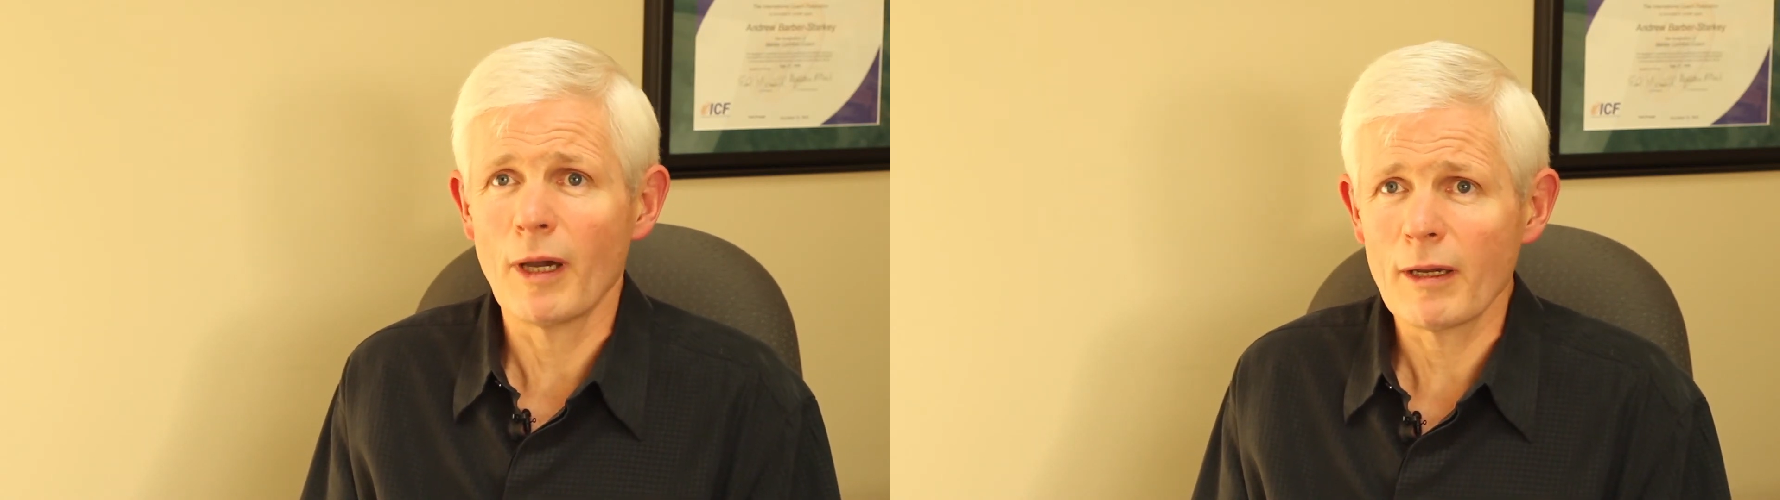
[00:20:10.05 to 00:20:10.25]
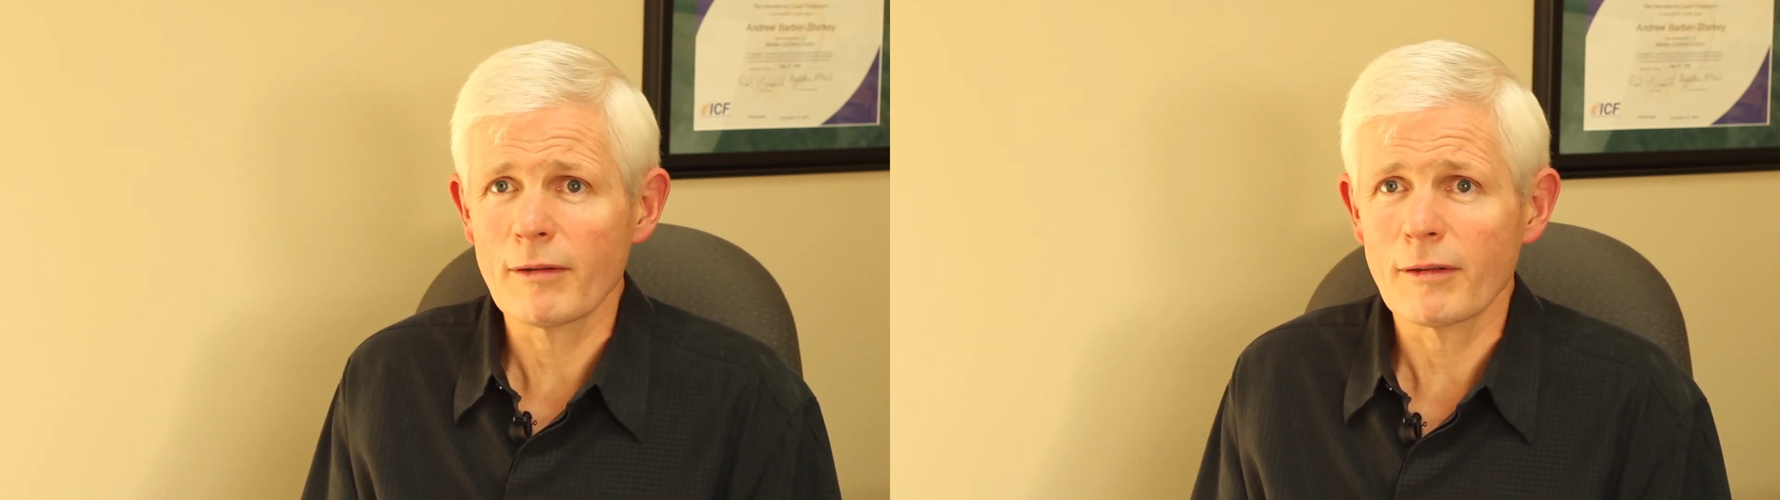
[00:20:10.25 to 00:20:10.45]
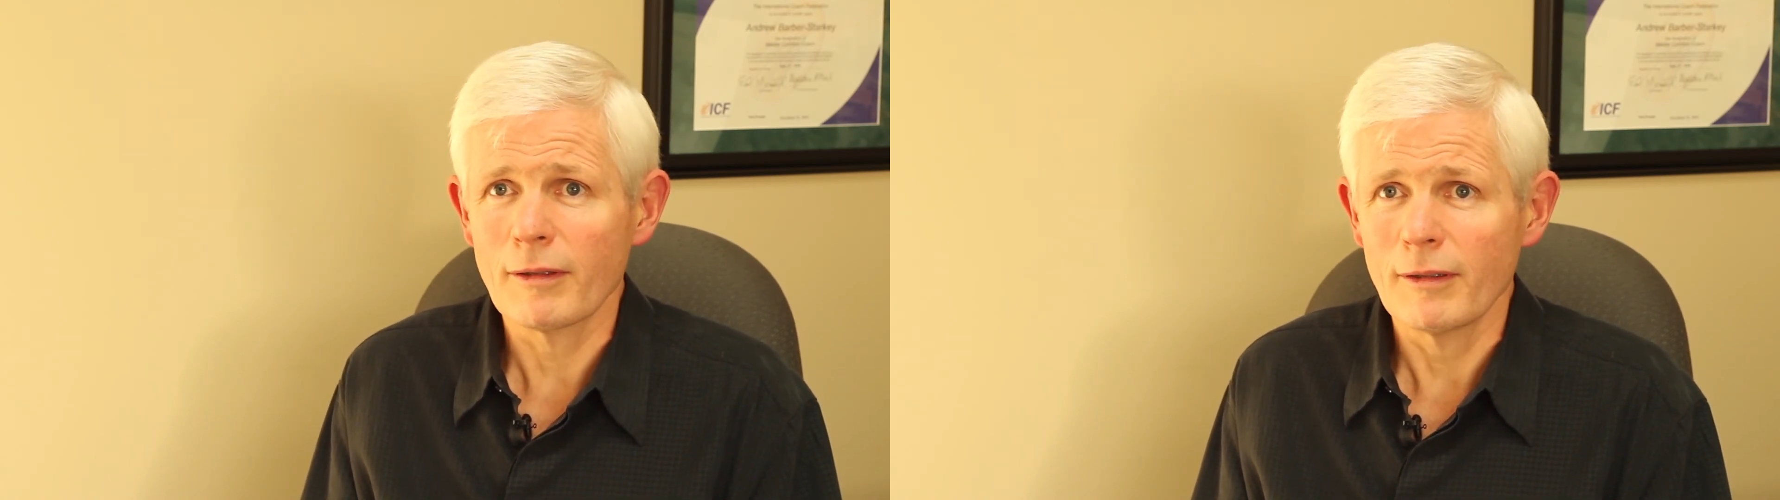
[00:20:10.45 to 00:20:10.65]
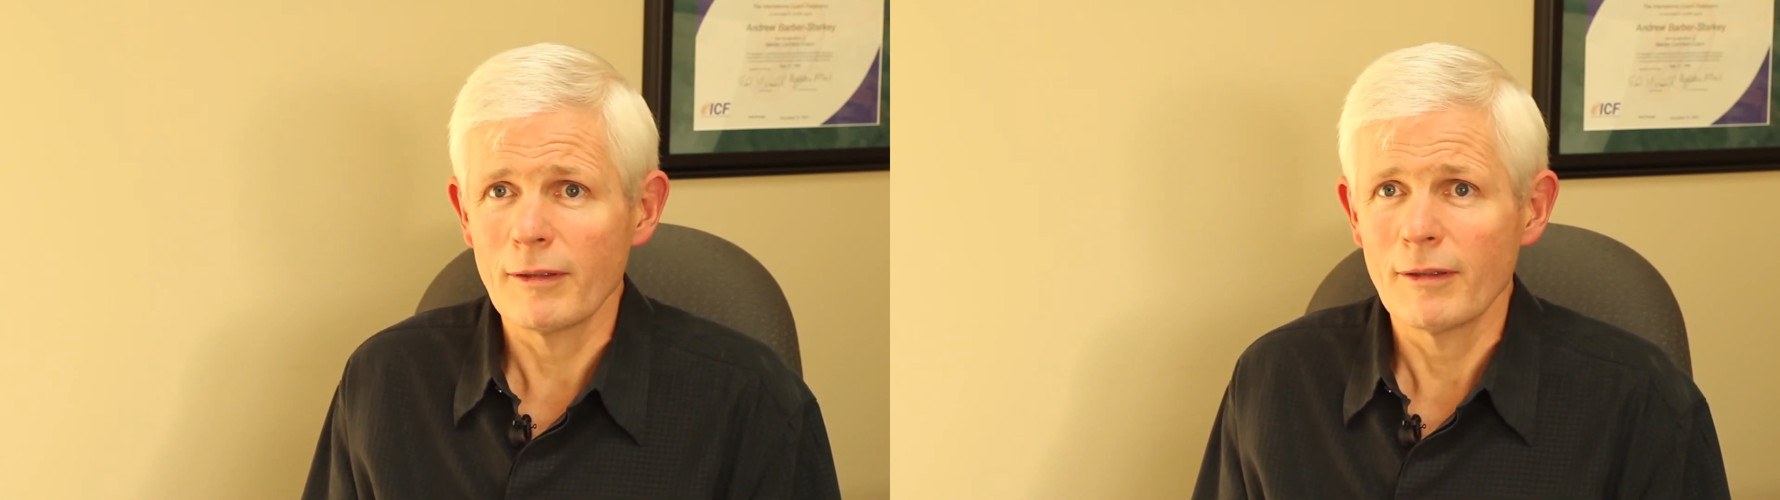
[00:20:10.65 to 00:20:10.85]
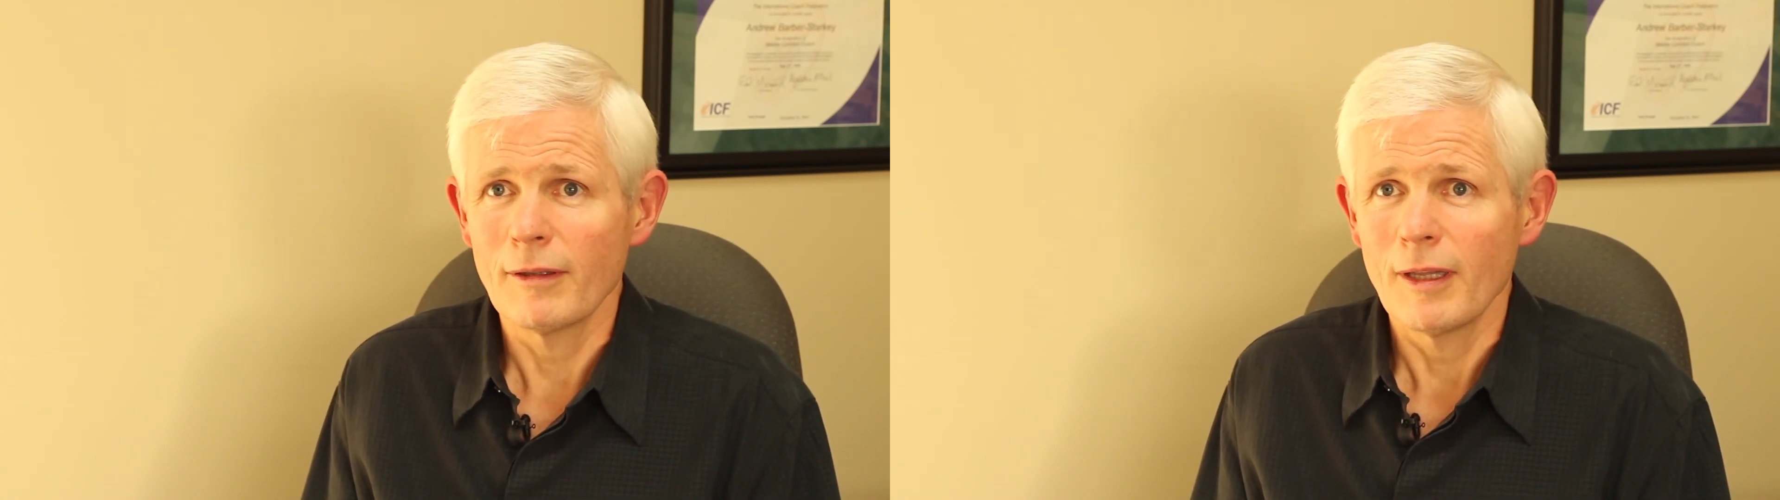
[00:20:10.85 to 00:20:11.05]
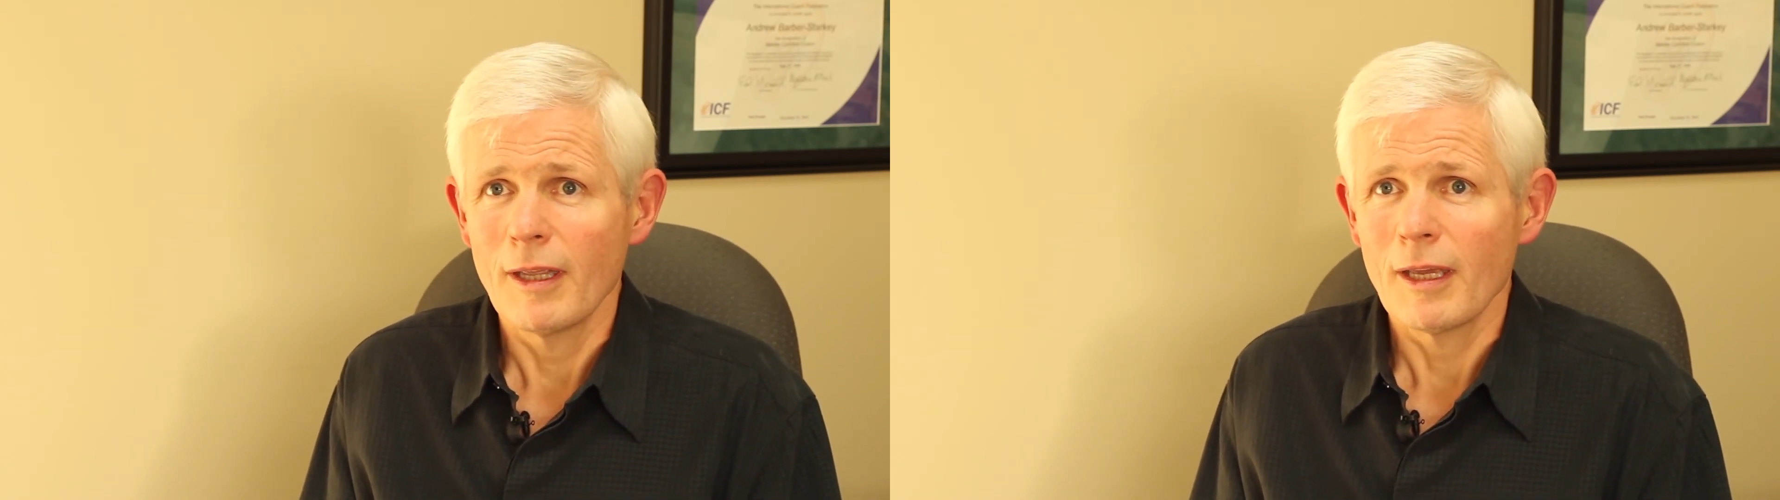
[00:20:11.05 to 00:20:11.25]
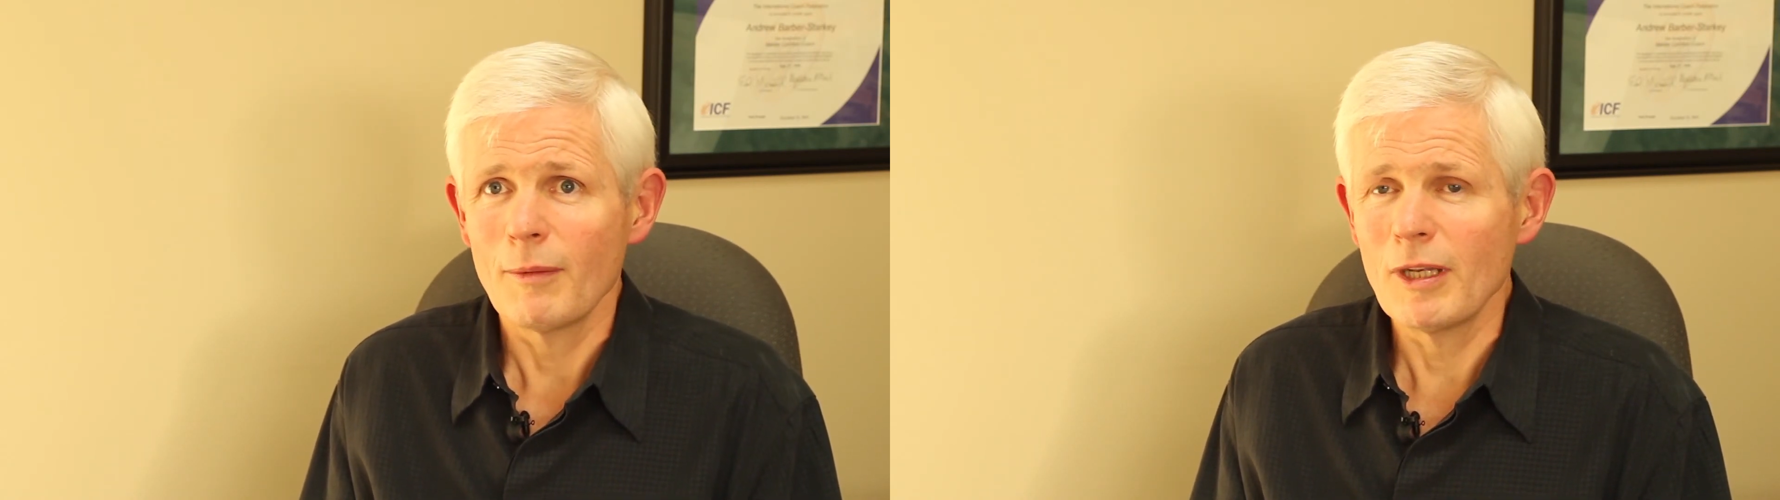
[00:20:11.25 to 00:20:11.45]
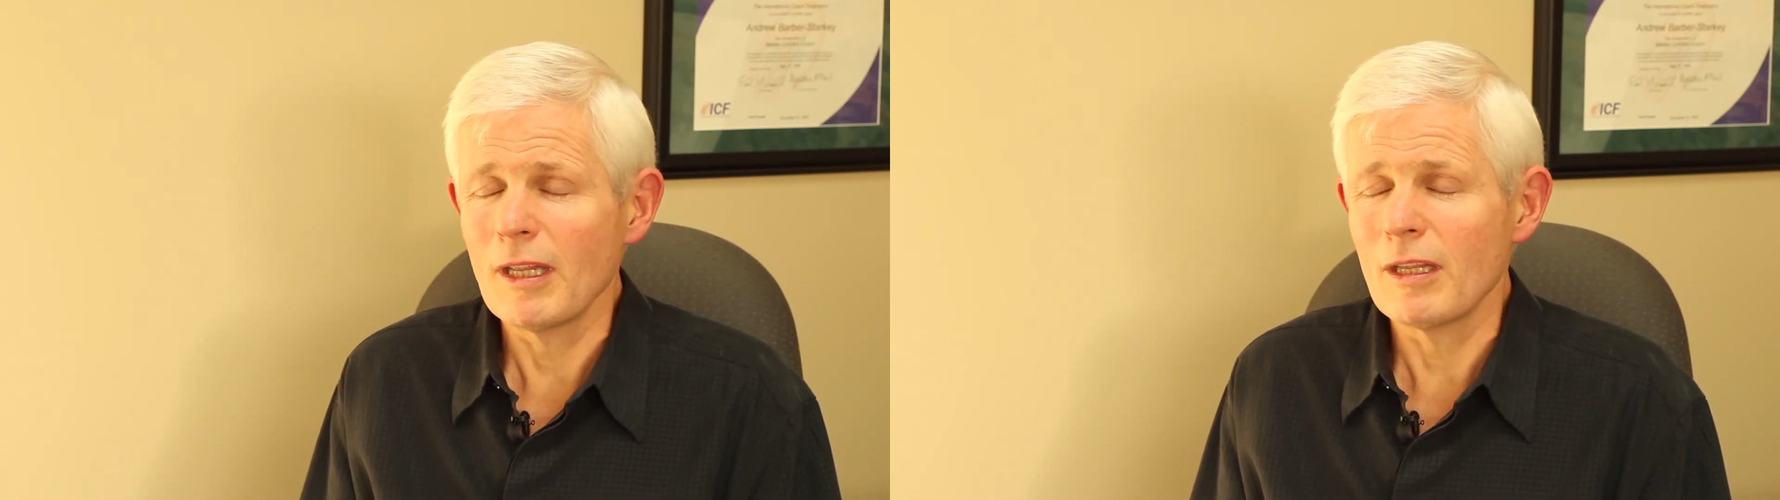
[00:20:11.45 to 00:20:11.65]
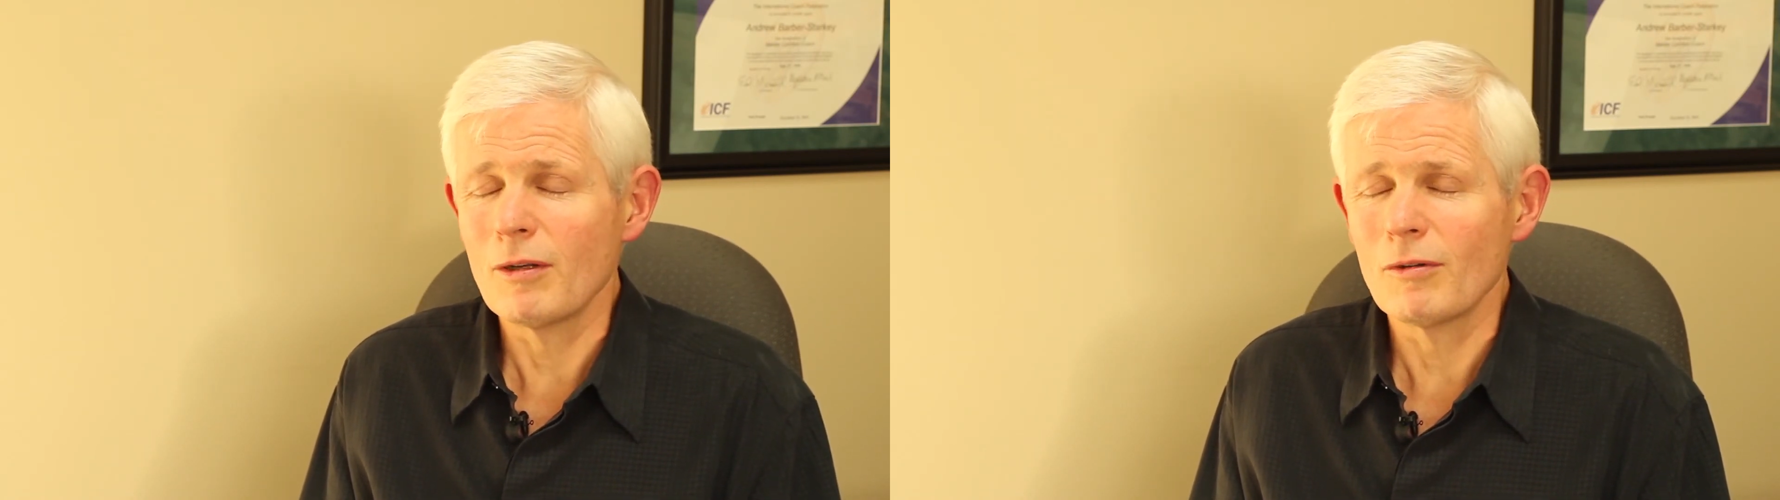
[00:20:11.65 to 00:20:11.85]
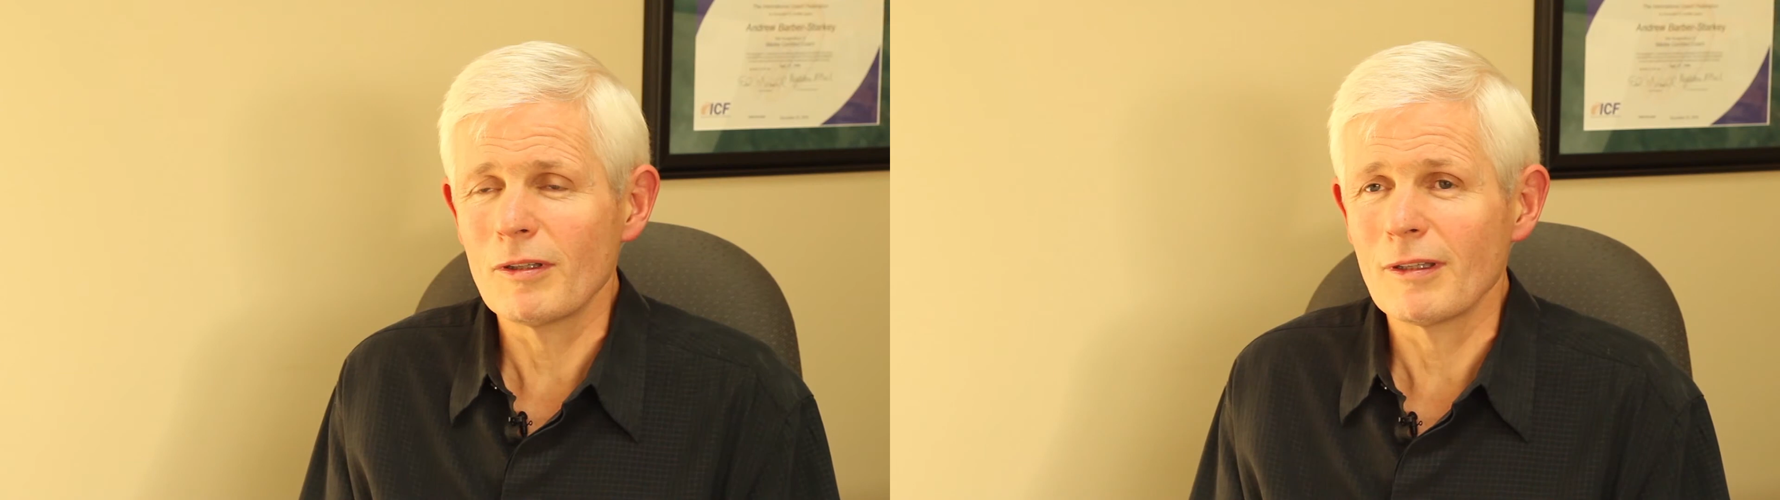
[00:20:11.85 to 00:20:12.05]
I mean,
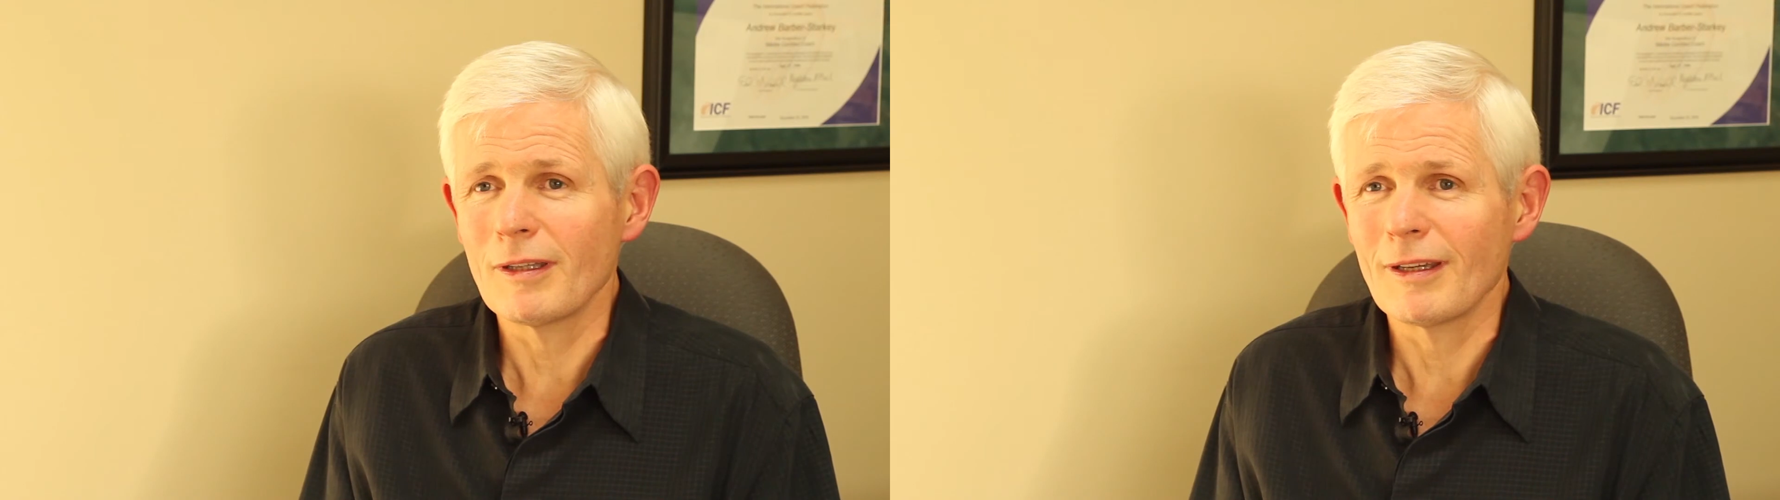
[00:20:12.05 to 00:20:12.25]
you know,